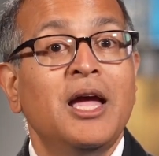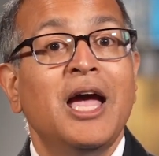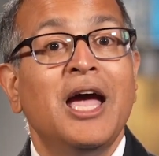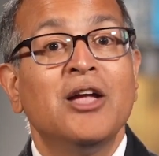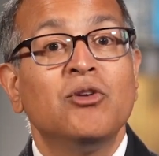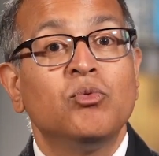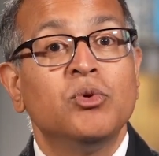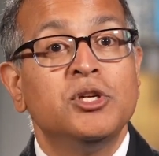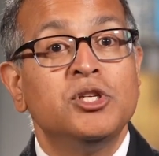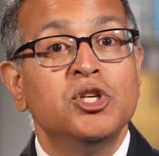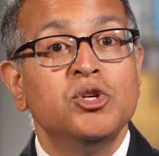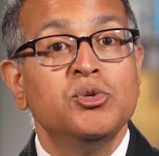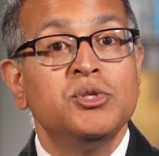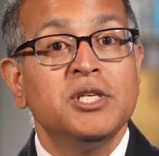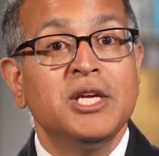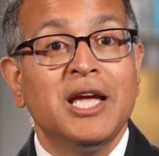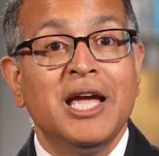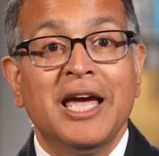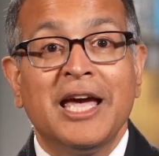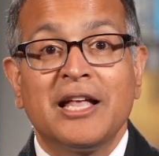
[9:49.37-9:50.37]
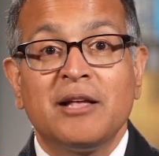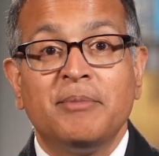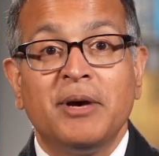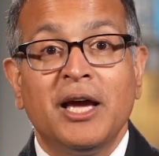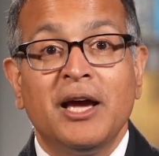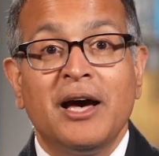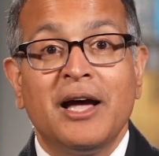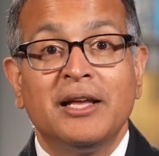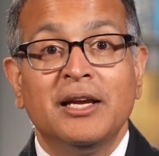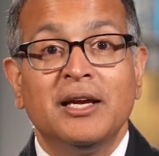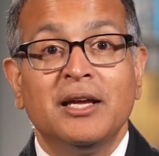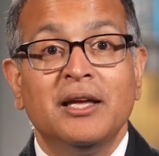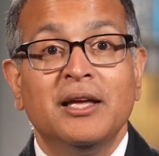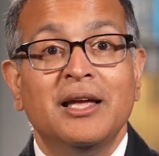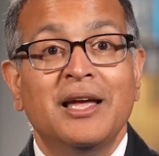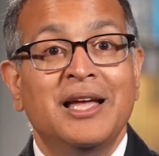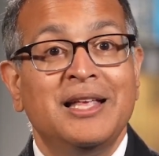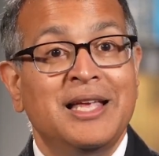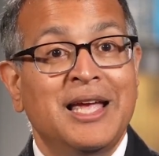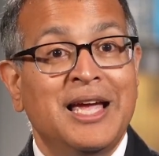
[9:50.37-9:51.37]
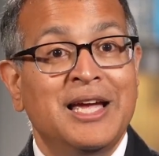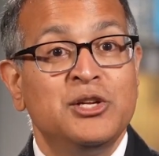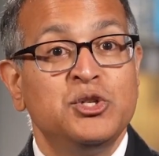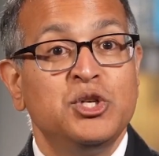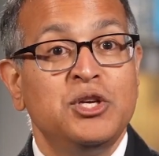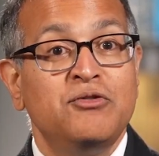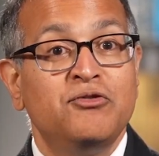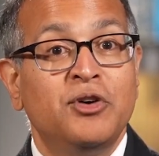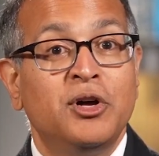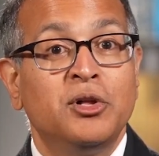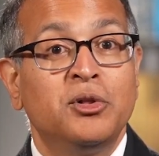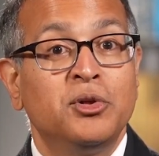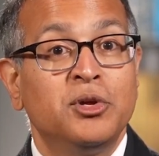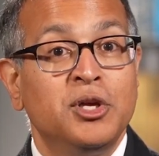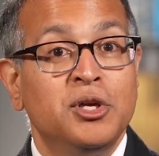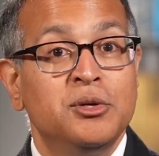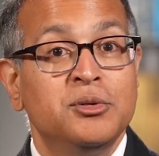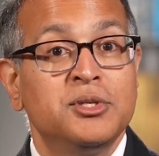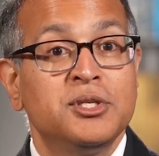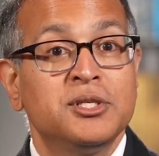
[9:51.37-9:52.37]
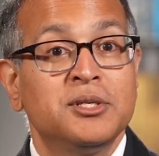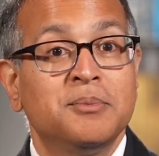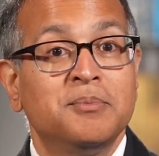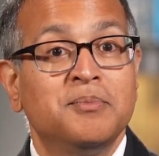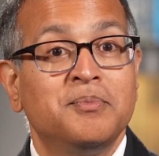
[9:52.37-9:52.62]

and reducing antibiotic and antifungal use.